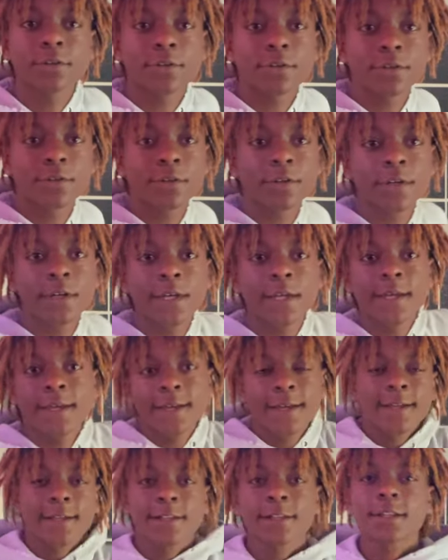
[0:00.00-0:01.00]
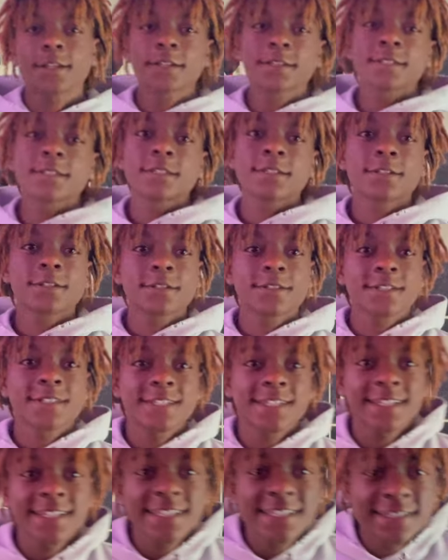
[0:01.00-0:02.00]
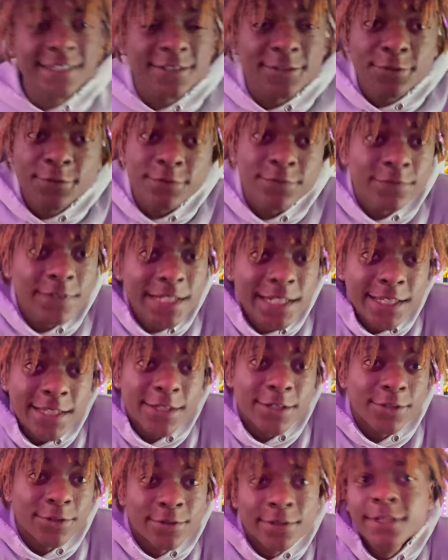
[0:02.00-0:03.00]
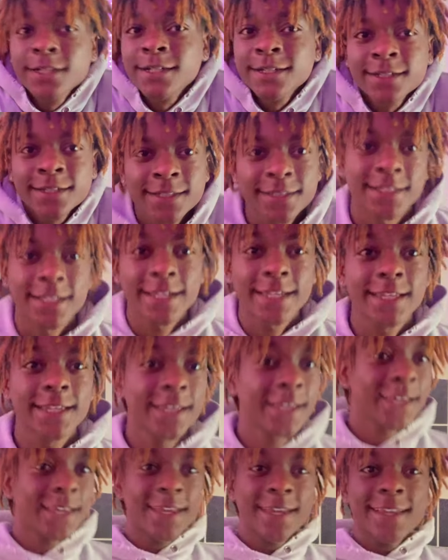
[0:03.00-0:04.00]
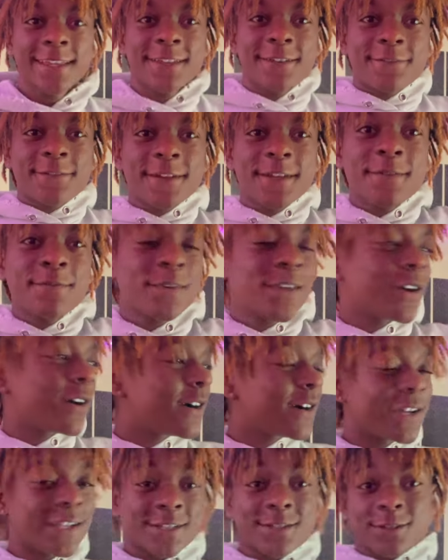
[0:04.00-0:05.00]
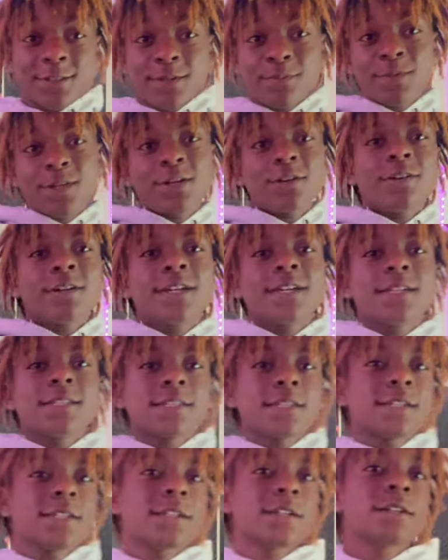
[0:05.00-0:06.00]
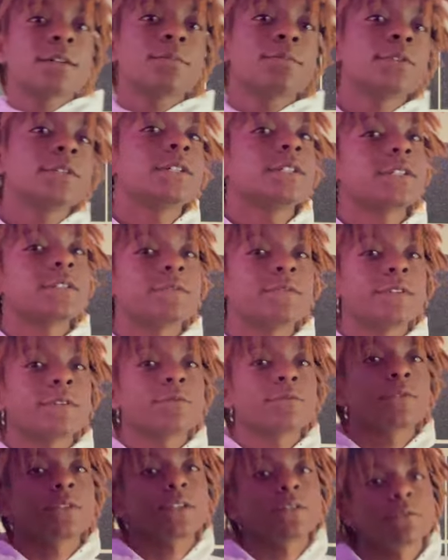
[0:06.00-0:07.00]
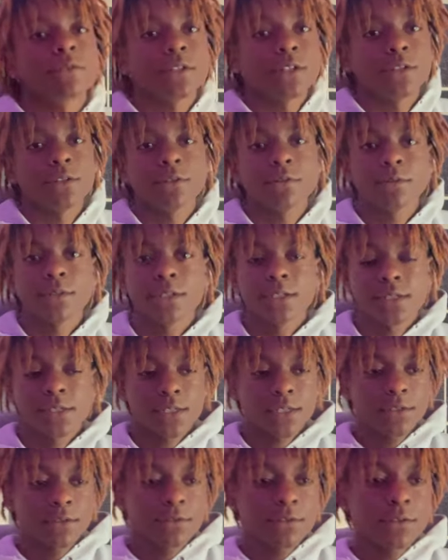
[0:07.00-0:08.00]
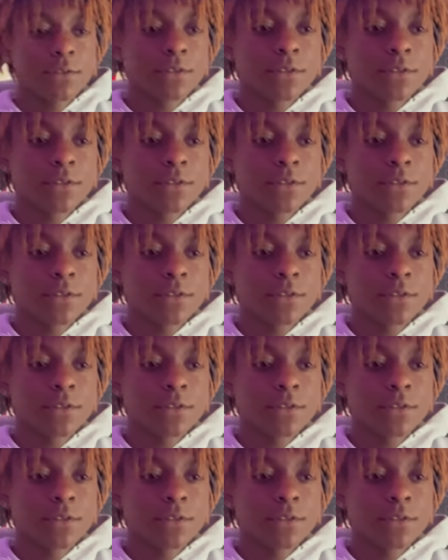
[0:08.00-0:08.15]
my whole closet, you know what I'm saying? This is a new video. Like, you feel me? Alright, so let me go ahead and tell y'all what you feel me, what I wanna do with this